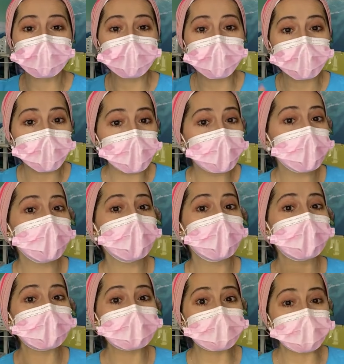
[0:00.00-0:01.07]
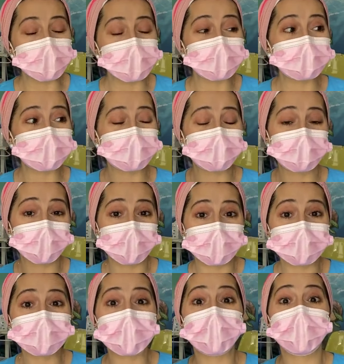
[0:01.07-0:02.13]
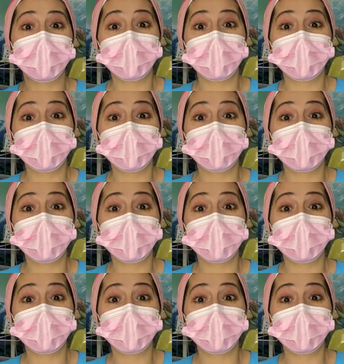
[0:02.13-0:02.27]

the more it means it is